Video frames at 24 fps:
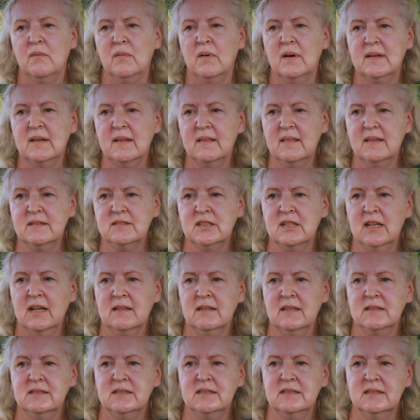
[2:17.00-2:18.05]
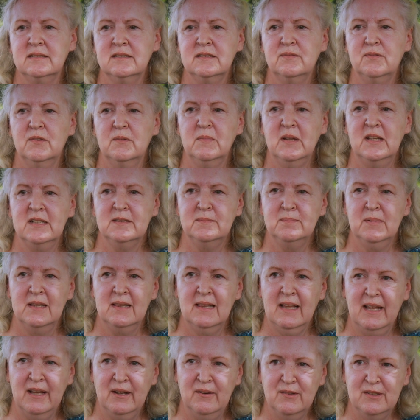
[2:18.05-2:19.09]
One of the challenges for me has
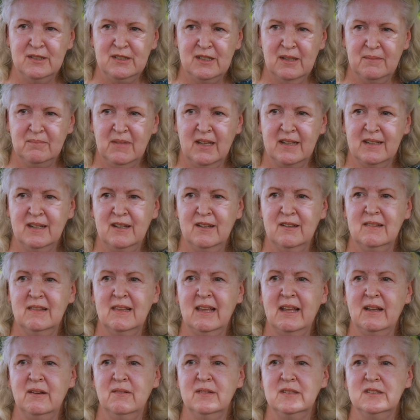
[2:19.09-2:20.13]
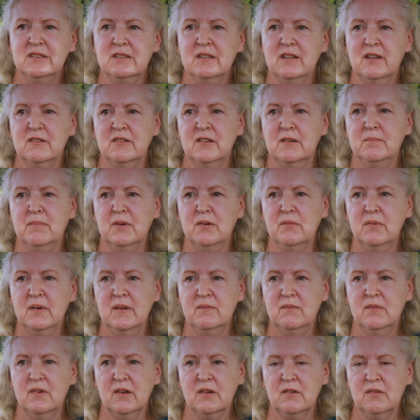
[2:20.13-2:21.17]
been language. I'm not a good language learner, but we
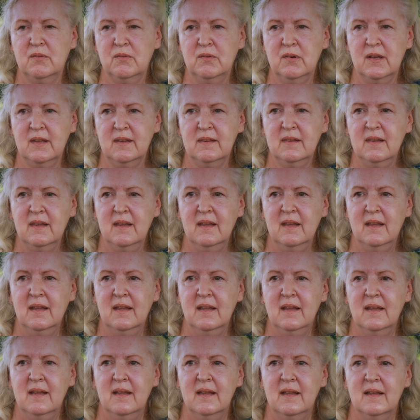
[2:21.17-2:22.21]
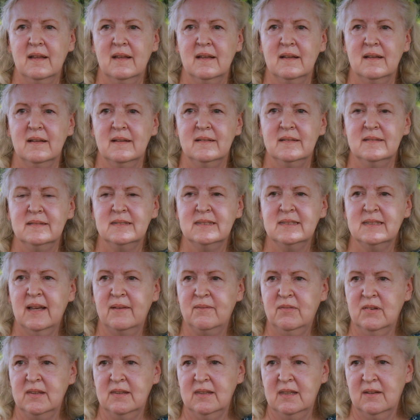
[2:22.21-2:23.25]
work with
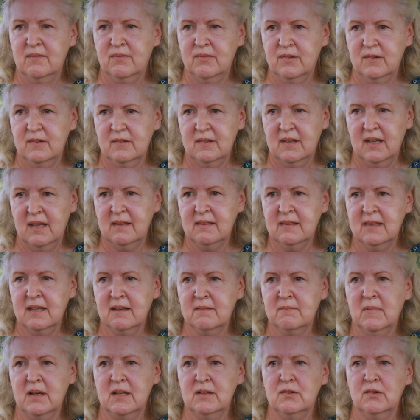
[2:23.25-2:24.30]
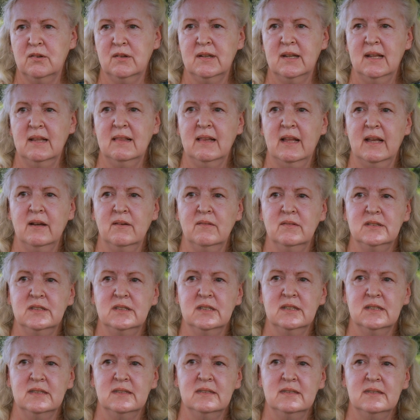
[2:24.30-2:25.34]
7 different ethnic minority
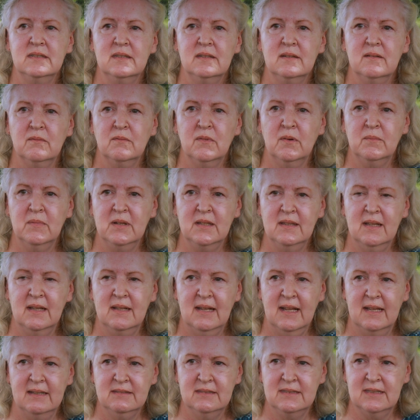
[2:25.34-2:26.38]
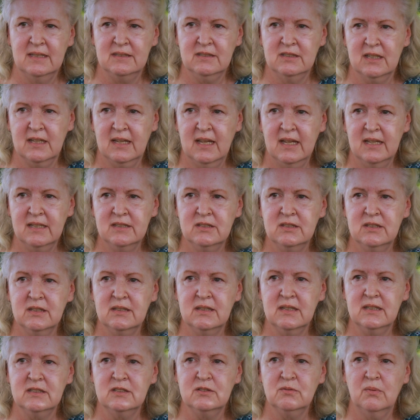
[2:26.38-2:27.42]
languages when we did AIDS
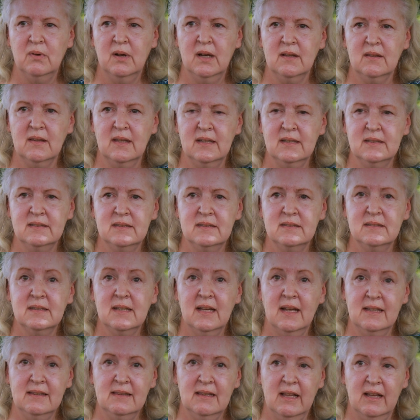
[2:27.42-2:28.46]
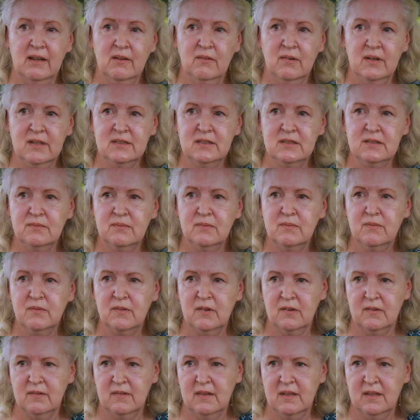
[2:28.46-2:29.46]
education, as well as sign language for